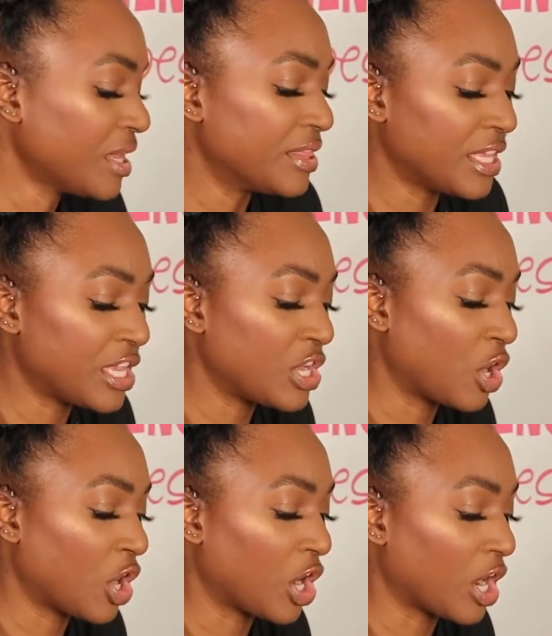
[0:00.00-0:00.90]
they
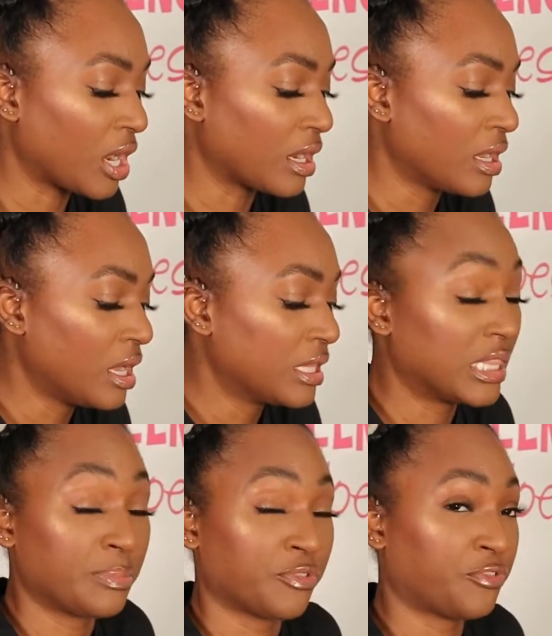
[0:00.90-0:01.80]
are
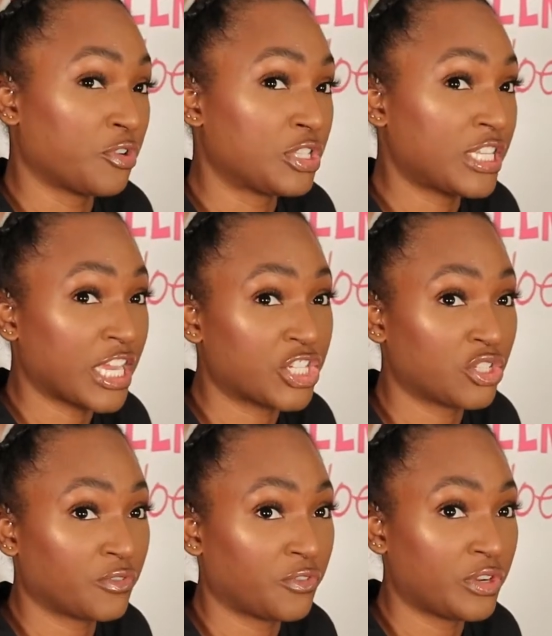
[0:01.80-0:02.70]
the preferred
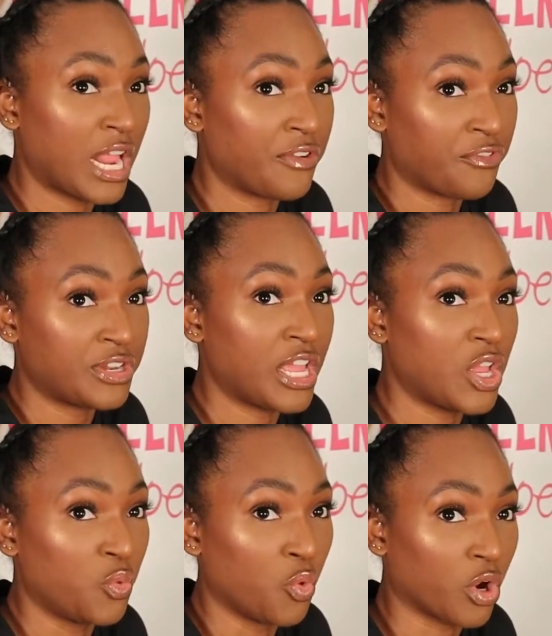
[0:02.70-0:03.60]
texture for an
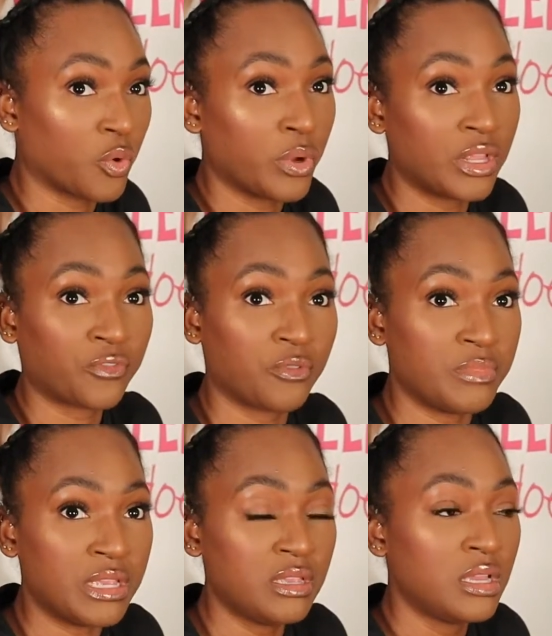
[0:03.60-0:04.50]
everyday work wig for
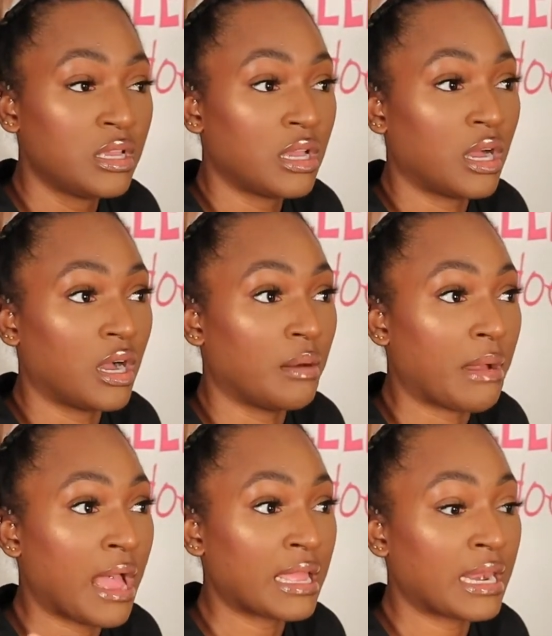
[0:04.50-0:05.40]
me.
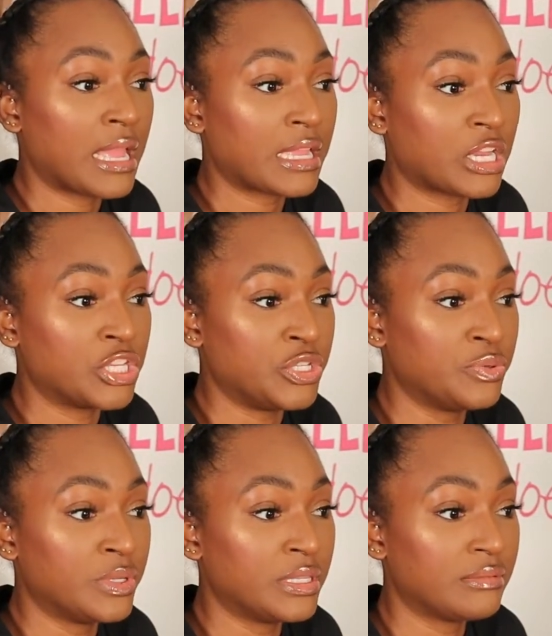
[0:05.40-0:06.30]
I like a
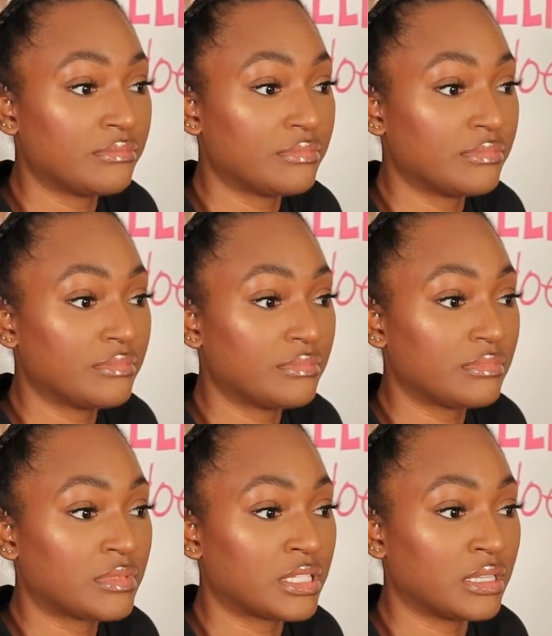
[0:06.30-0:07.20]
unit
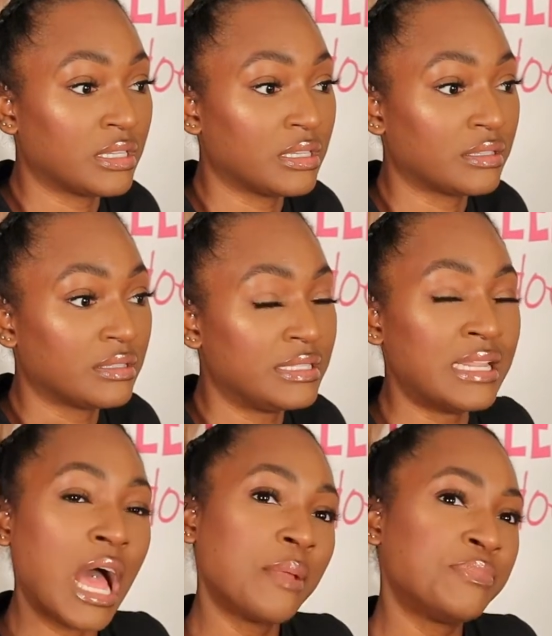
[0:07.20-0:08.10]
to
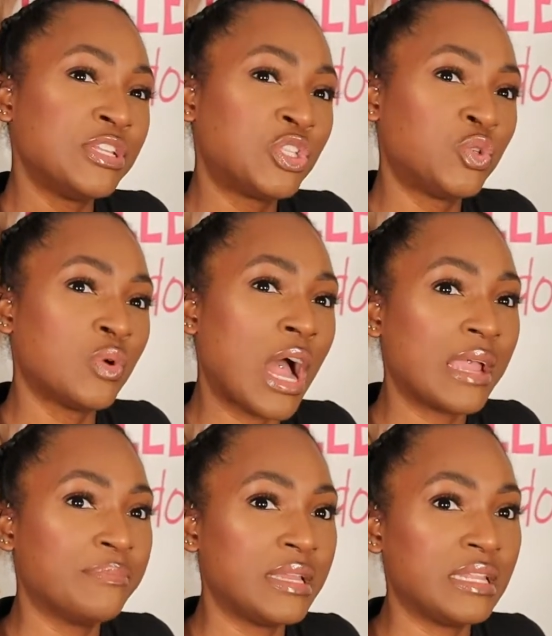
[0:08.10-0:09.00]
not be too
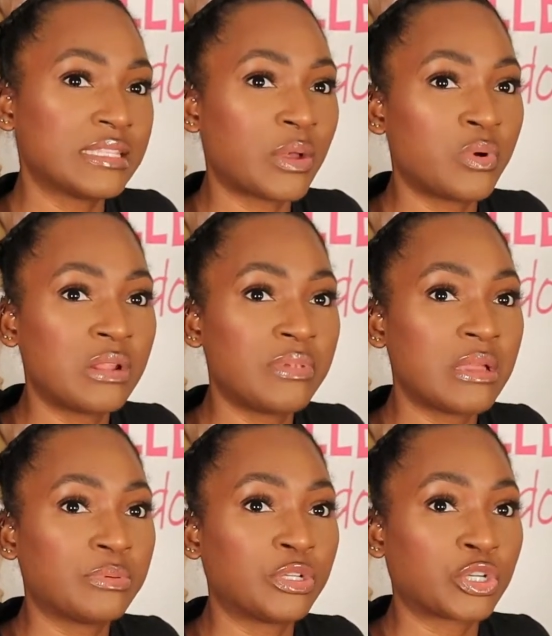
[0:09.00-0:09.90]
high maintenance. I want to be
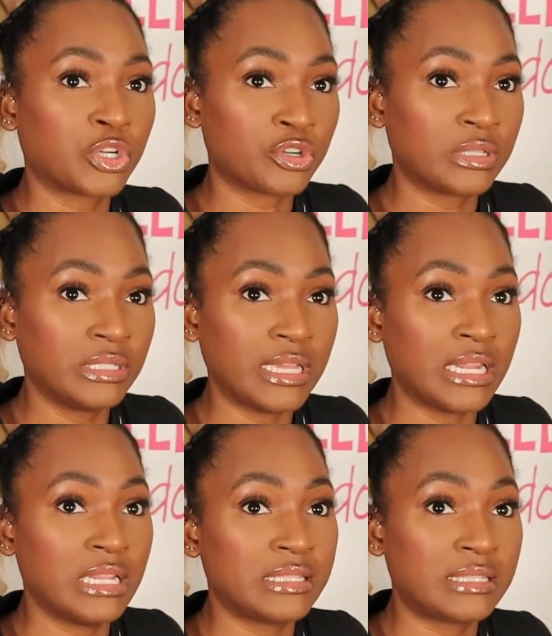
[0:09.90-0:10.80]
able to curl it
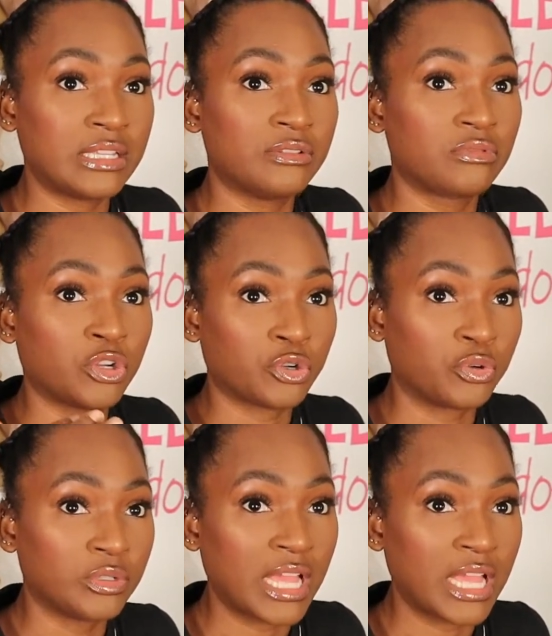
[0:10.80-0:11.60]
and it sit curled